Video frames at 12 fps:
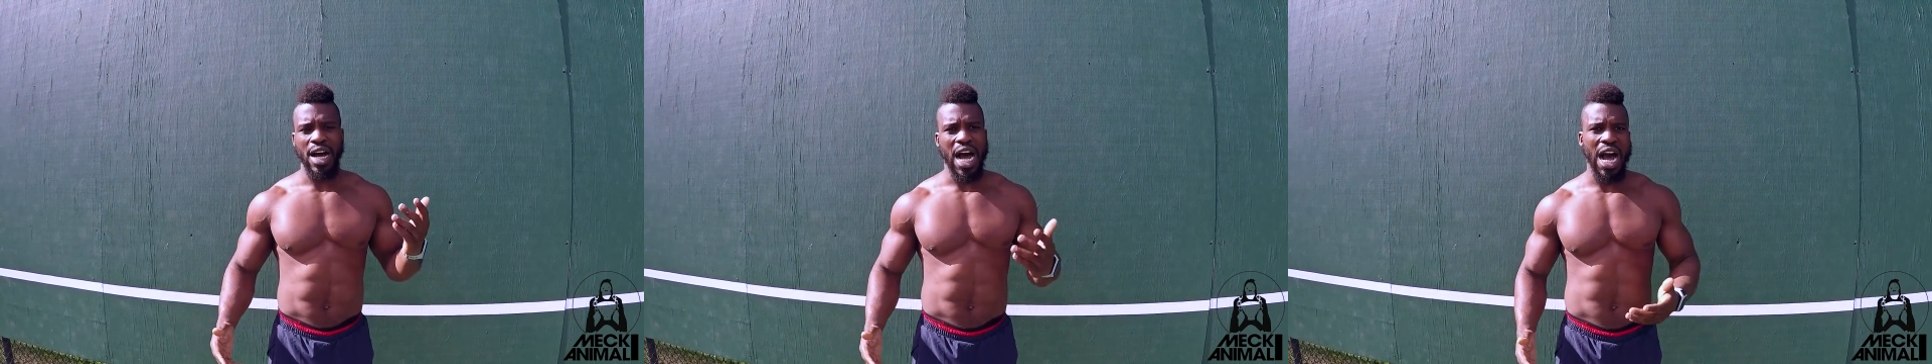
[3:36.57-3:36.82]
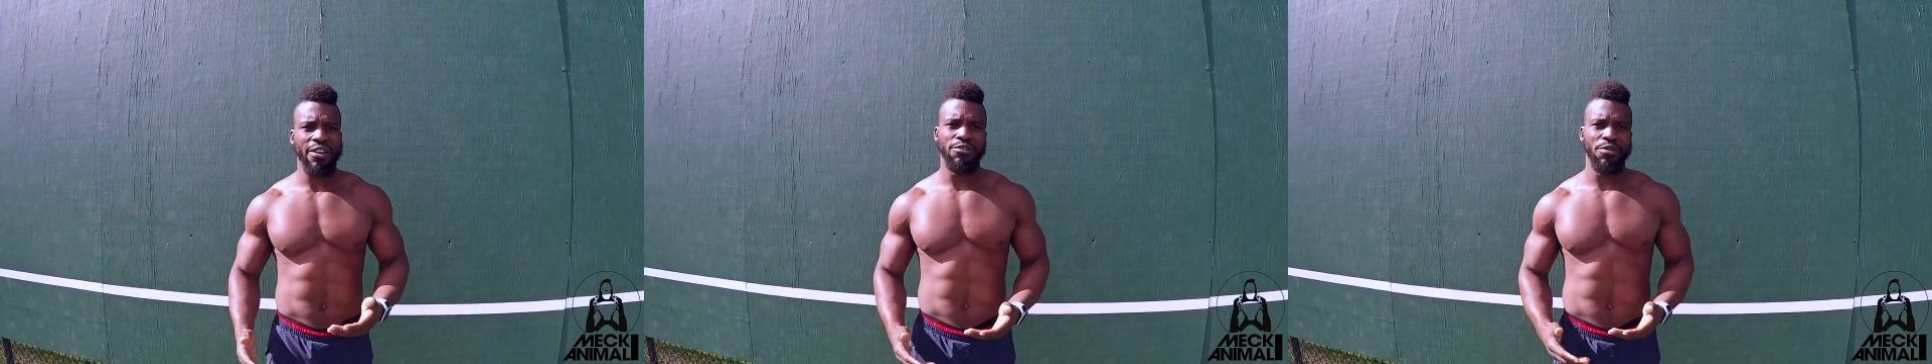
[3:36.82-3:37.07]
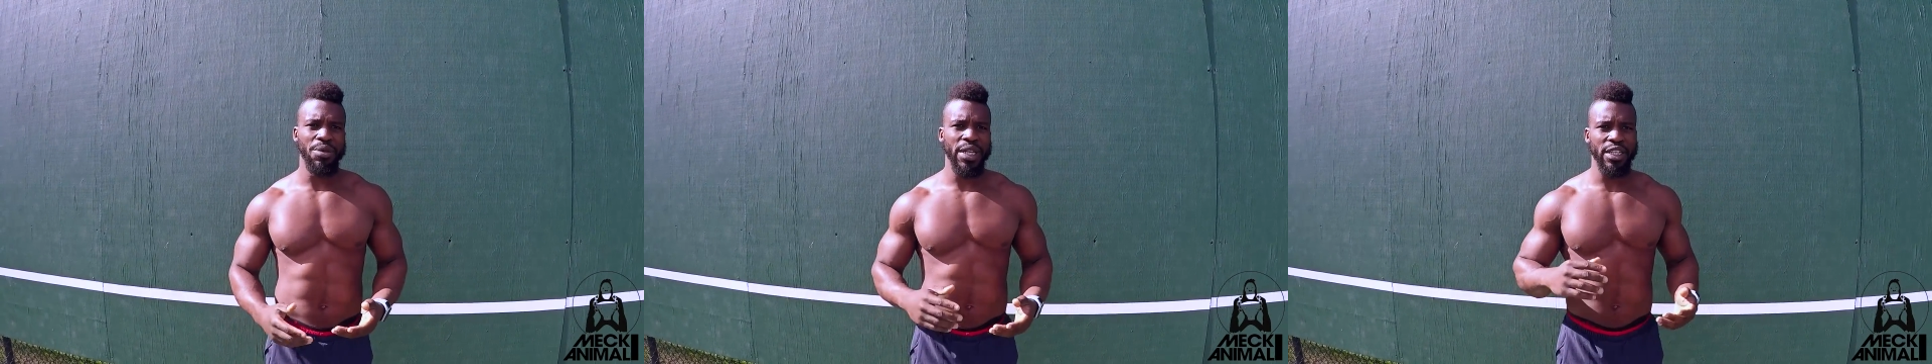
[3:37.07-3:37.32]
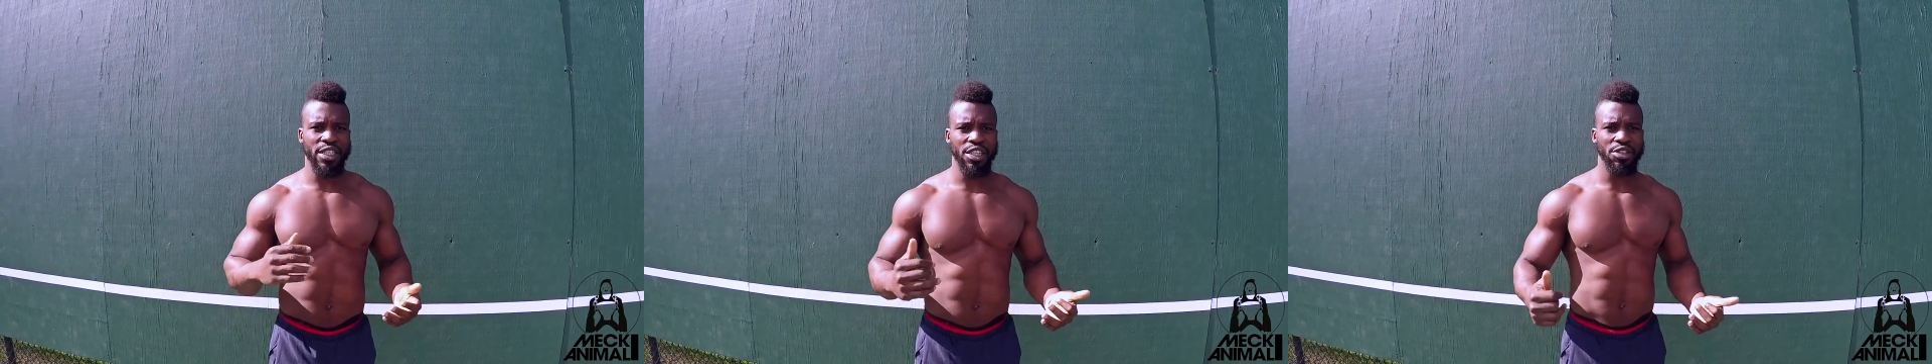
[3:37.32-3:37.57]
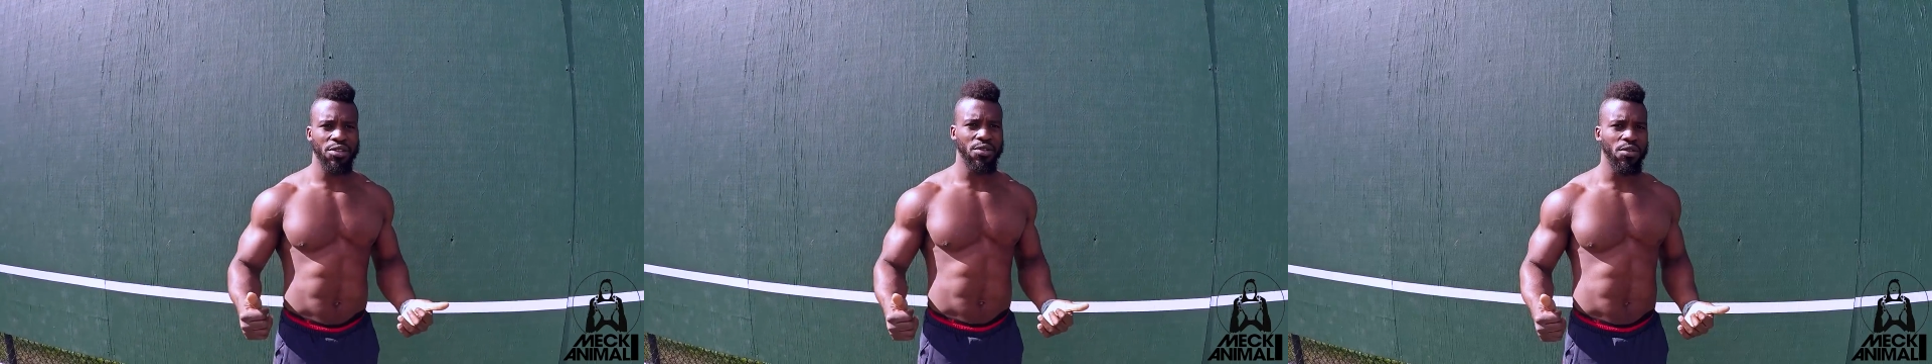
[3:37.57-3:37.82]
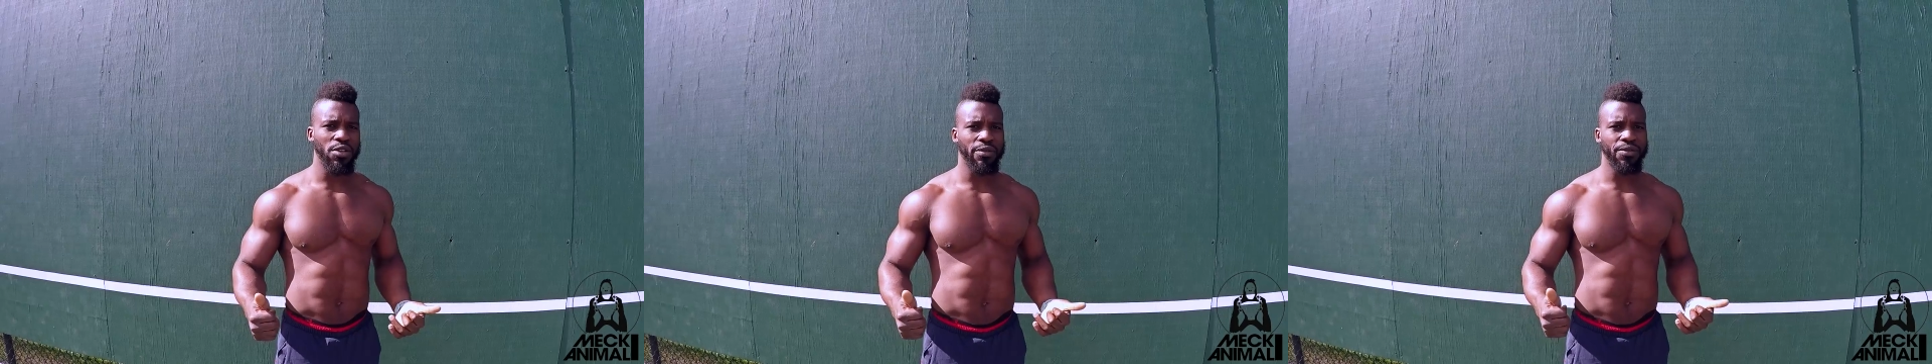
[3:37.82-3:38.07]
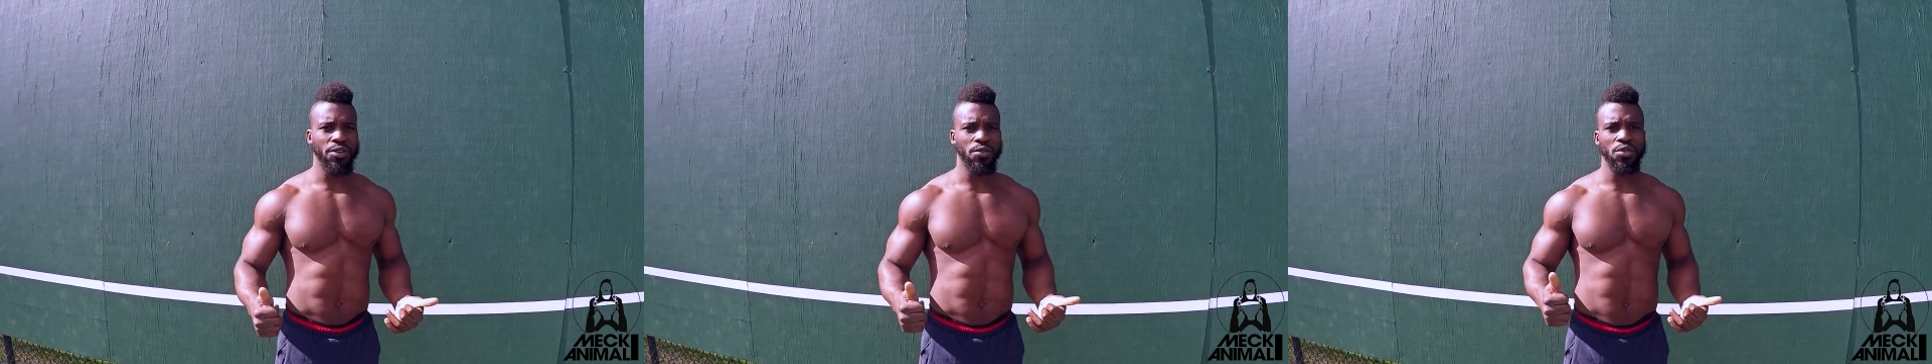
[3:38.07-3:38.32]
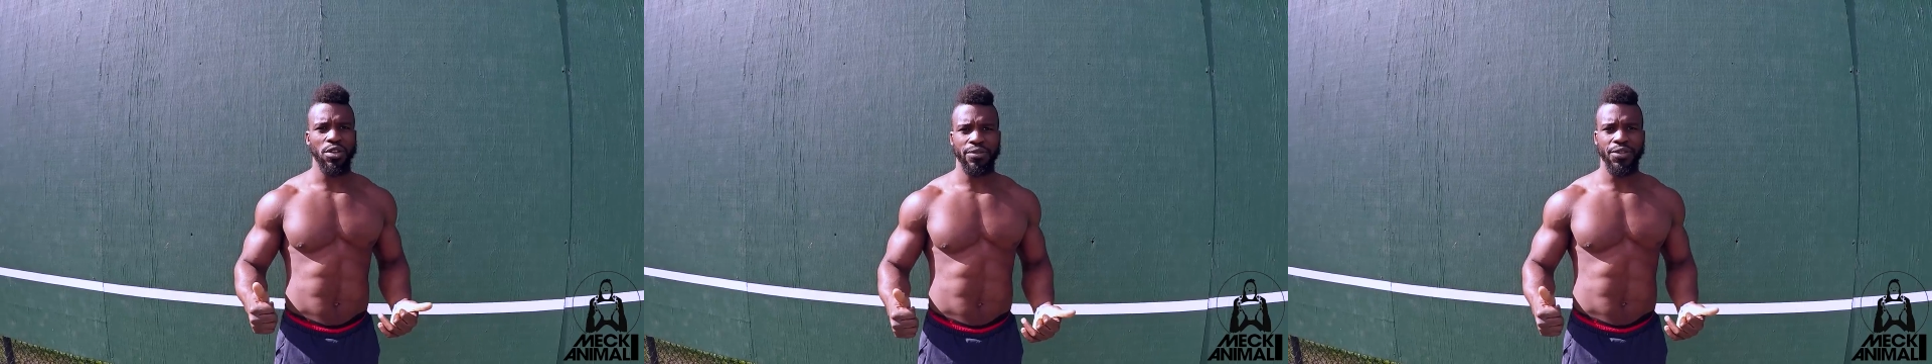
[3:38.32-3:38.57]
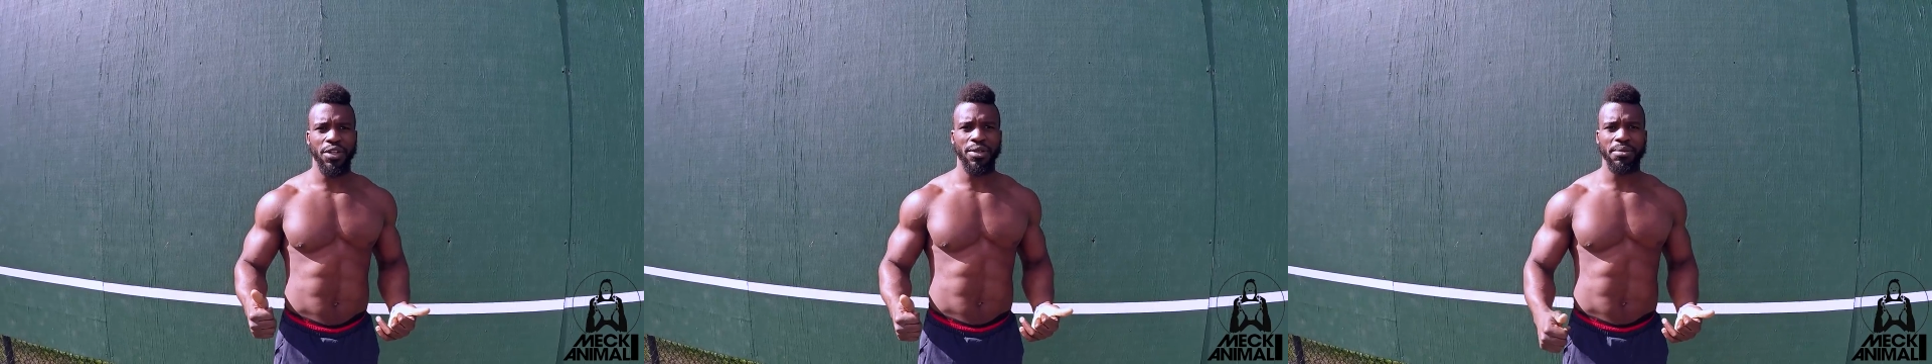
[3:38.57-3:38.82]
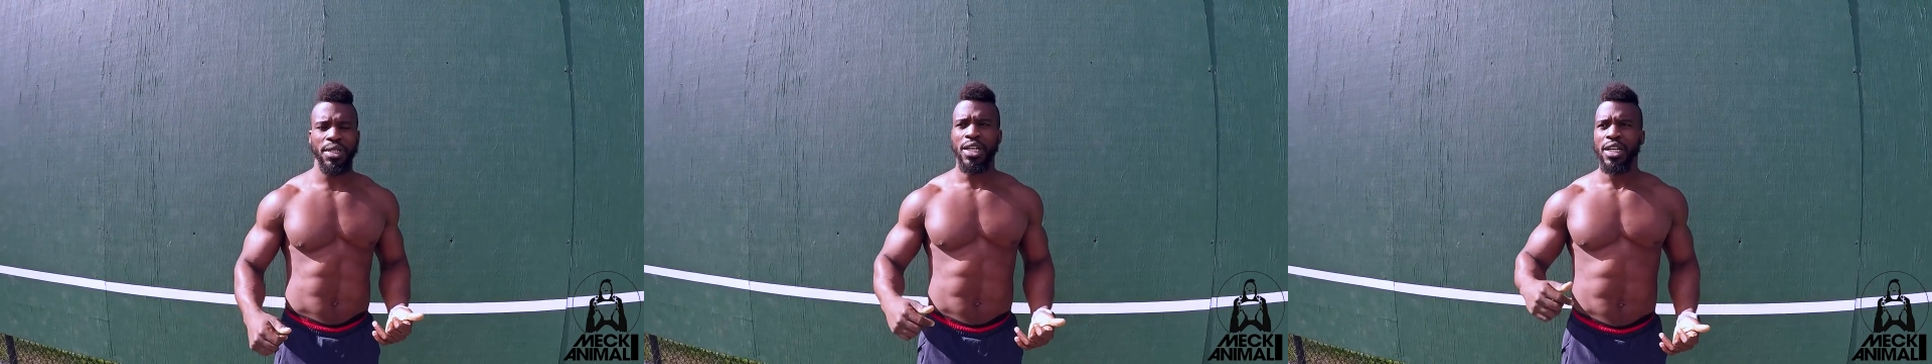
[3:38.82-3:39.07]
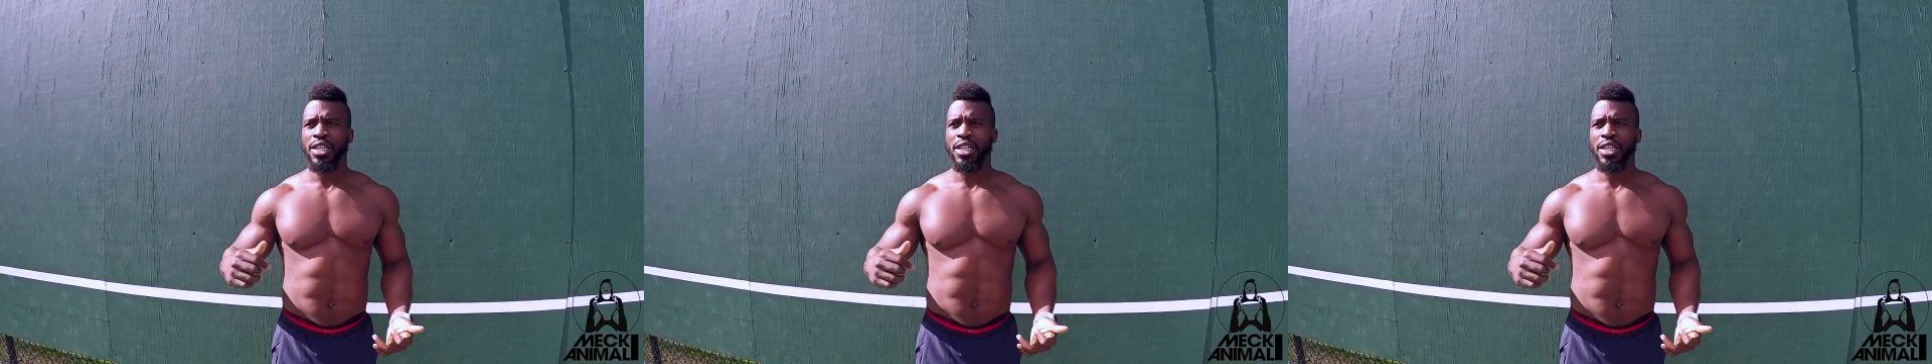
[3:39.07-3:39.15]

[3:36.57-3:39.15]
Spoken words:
Half will be a general rule of thumb.